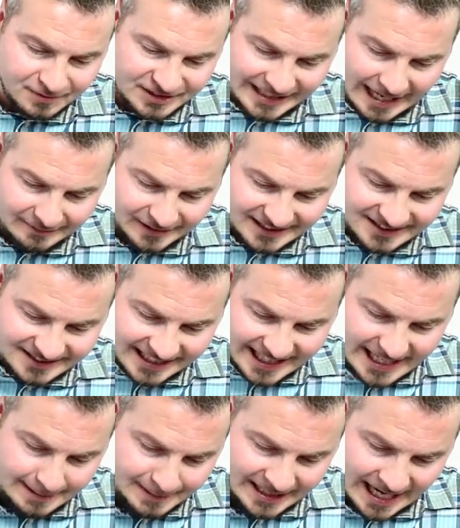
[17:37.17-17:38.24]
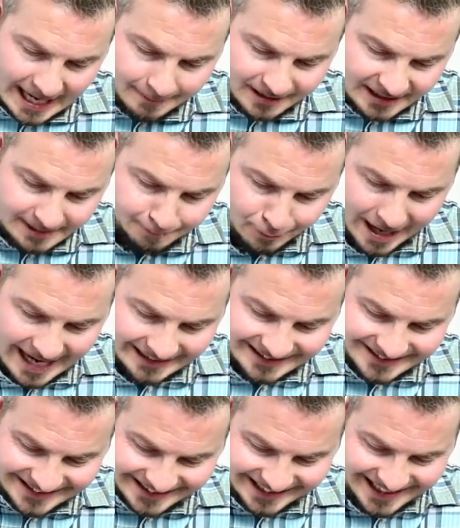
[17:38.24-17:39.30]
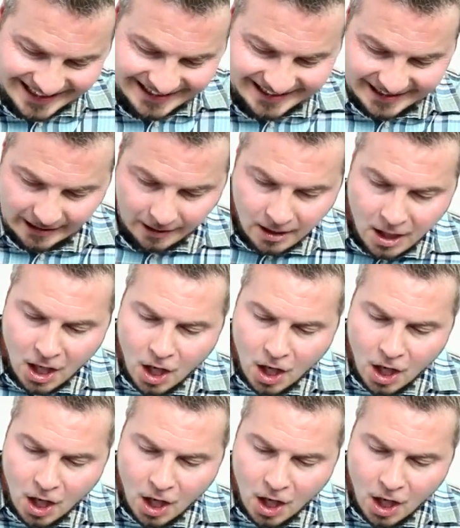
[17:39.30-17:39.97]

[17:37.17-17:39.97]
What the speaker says: of savings scheme commonly practiced in India,